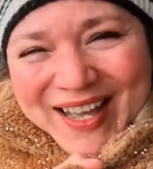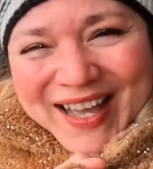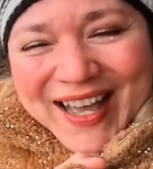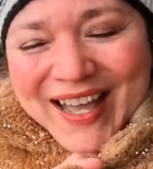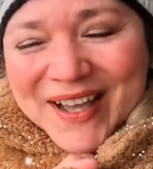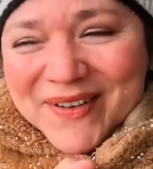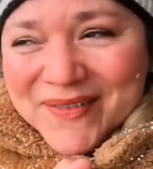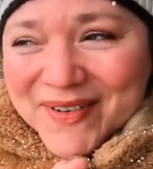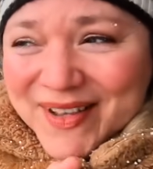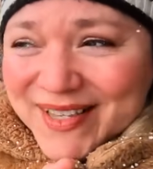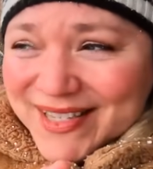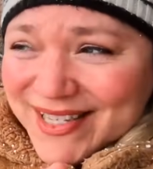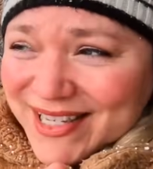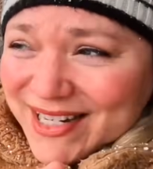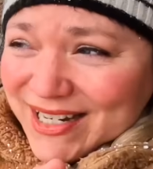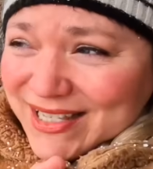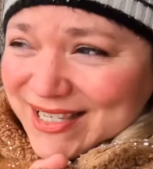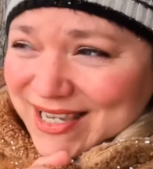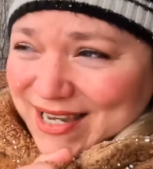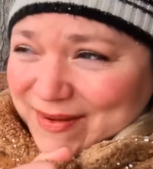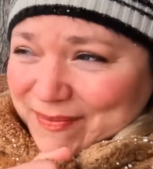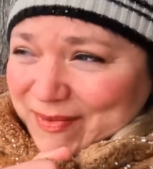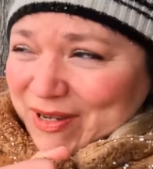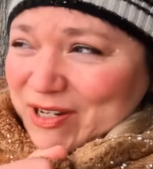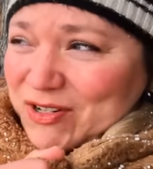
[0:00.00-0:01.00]
I was going to
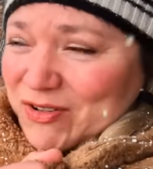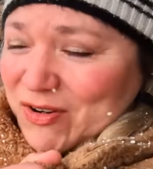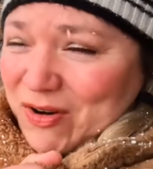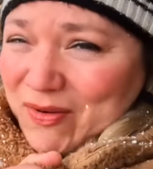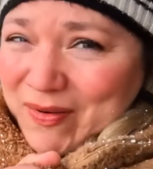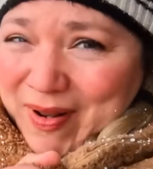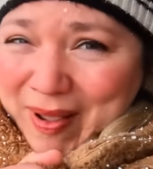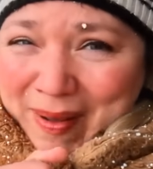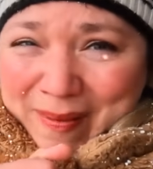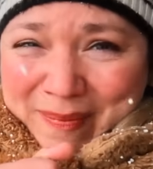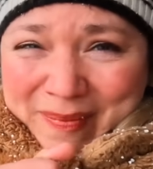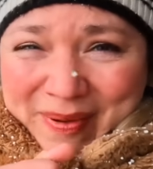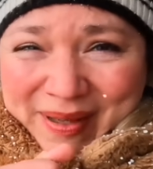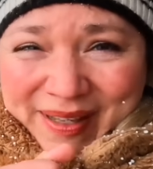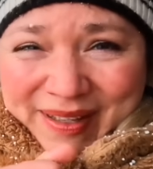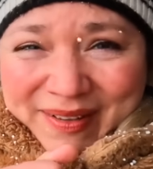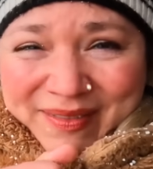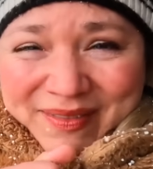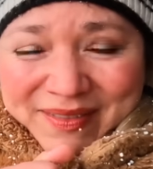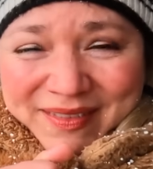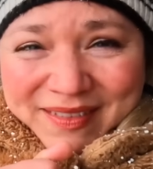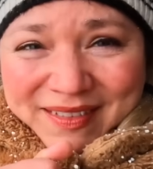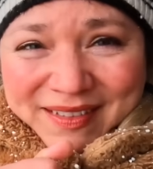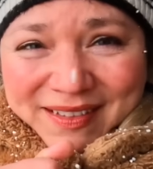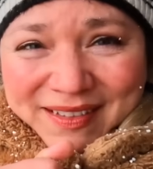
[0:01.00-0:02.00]
take my drone up, but
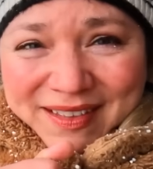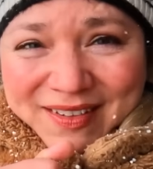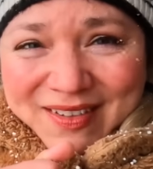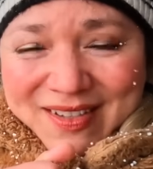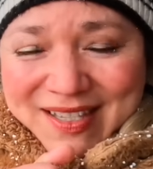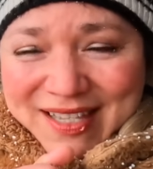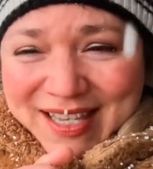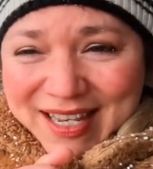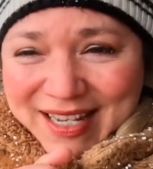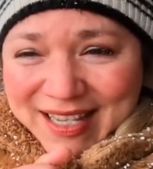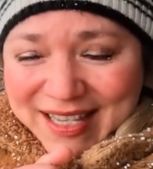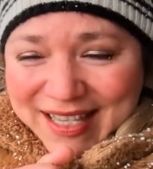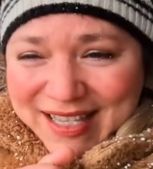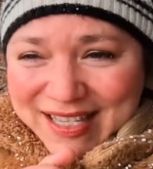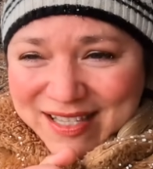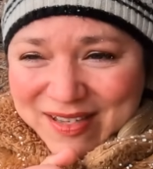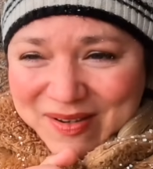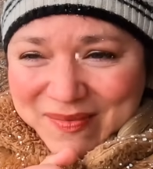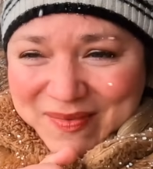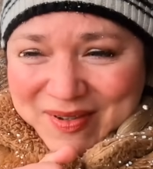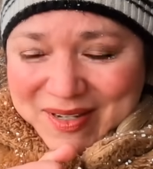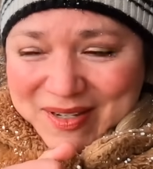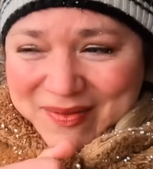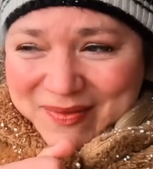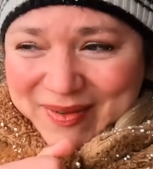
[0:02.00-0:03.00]
there's suddenly so
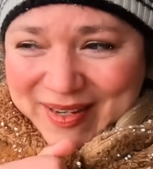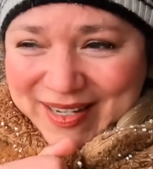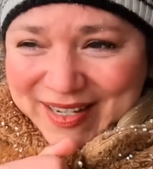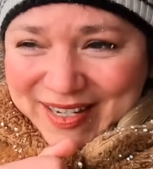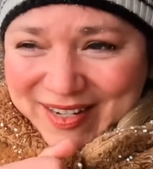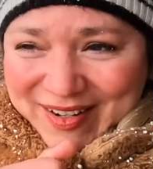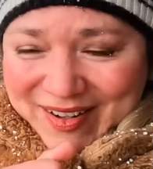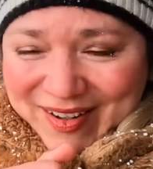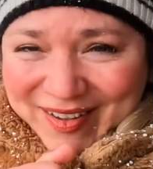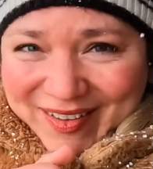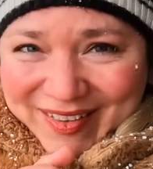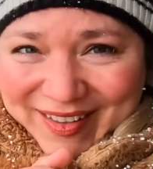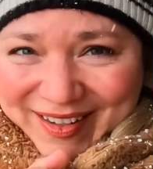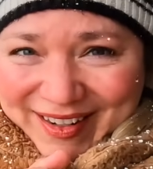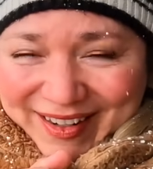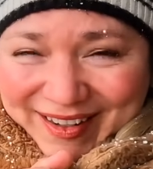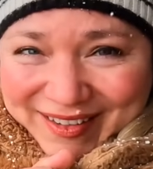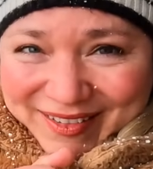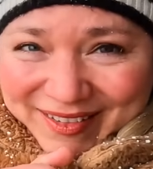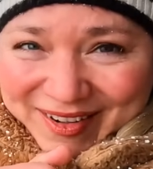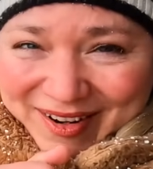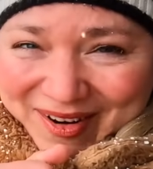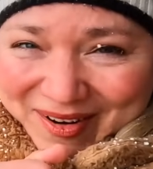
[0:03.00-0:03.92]
much wind and all that I don't